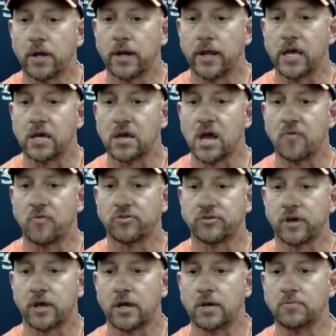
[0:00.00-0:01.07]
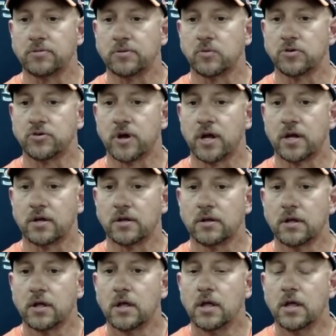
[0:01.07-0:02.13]
conference games, and we're trying to
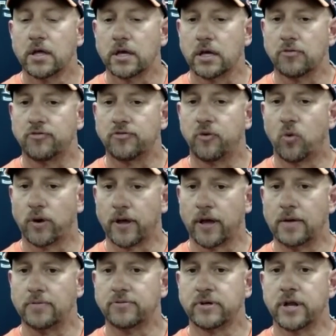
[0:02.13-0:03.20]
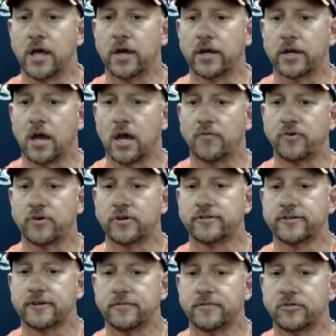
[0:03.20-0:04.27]
get 4 games in non-conference.
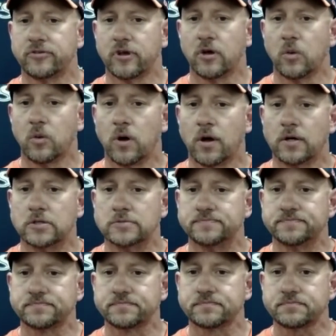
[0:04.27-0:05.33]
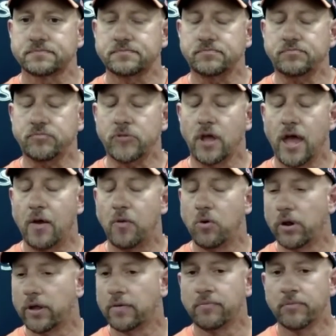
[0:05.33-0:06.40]
So I really
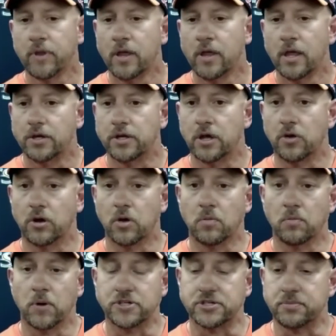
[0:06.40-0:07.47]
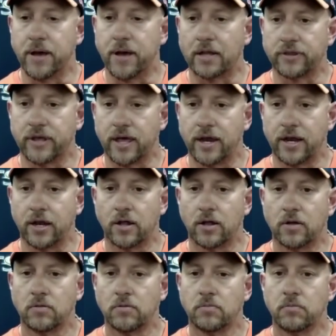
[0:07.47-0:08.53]
don't know much about that at all.
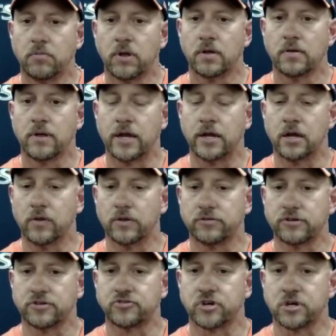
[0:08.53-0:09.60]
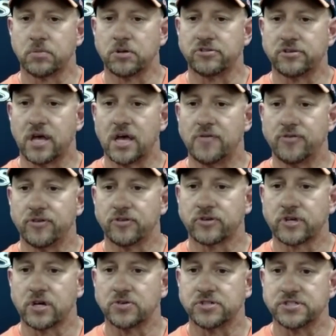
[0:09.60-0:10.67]
I know it's extremely sad for those
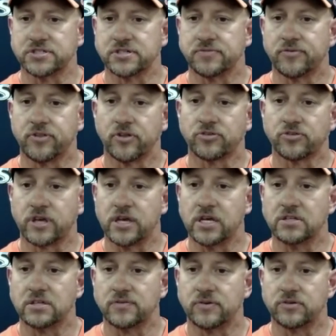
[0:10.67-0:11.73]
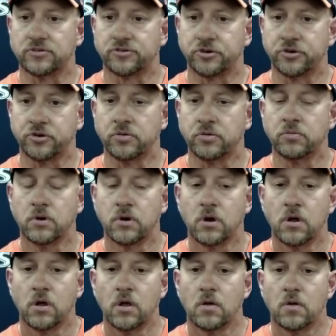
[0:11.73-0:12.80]
coaches and those kids, if it's true.
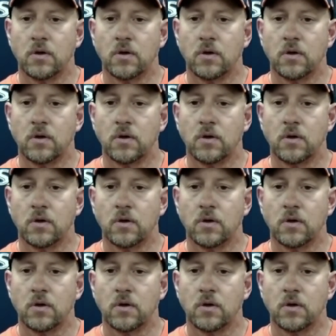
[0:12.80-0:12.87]
I